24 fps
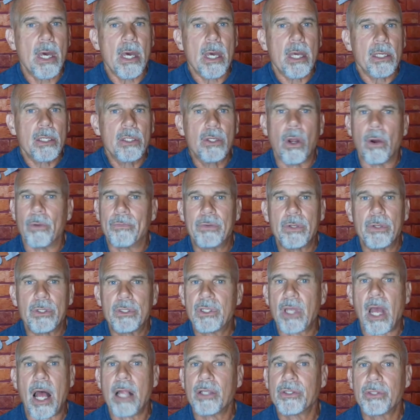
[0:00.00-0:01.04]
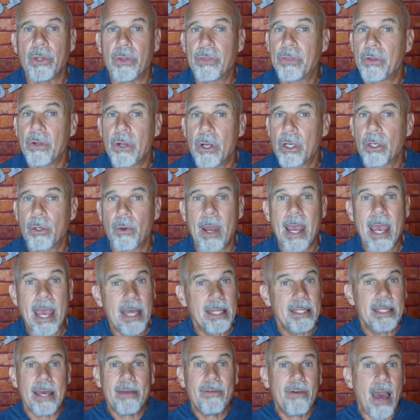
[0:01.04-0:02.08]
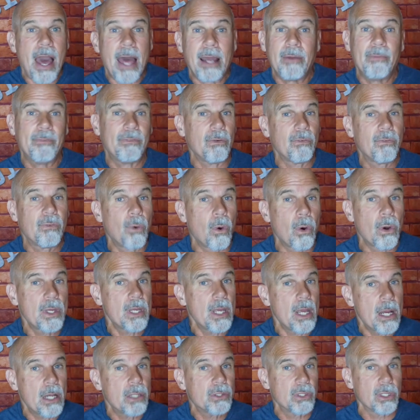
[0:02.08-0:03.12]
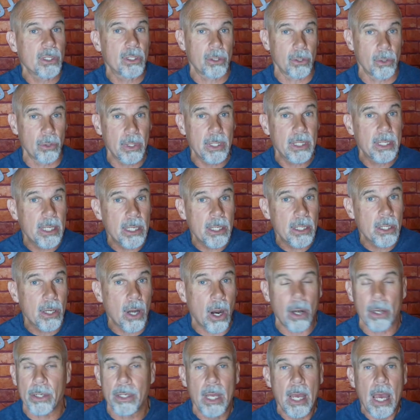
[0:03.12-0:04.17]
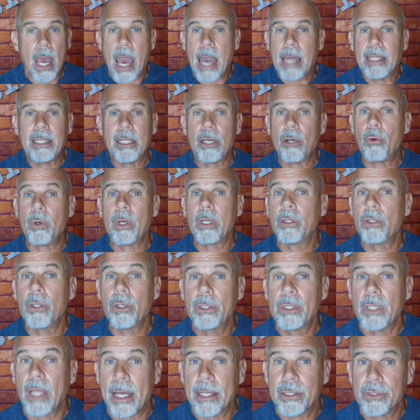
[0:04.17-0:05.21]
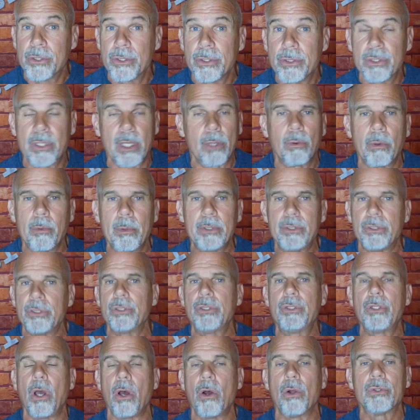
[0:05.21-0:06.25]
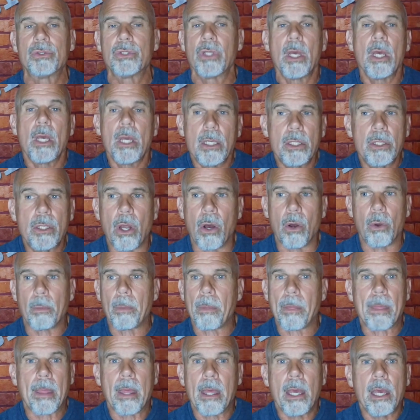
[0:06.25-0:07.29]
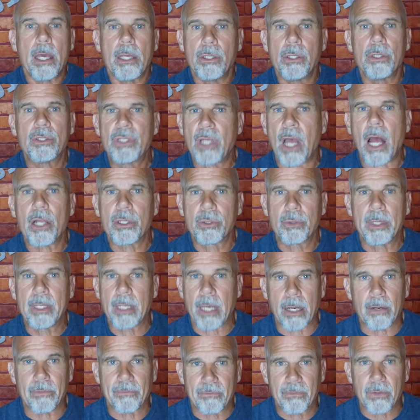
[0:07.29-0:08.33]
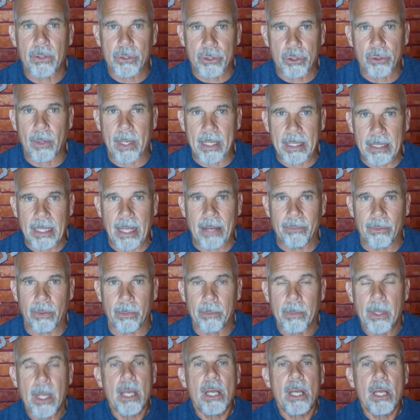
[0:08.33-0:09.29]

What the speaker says: You know, if your child's in 3rd grade, they've had them for 4 years, including kindergarten, and they don't want to look at you and say, well, Mrs. Jones, you know, your child's reading on a 1st grade level.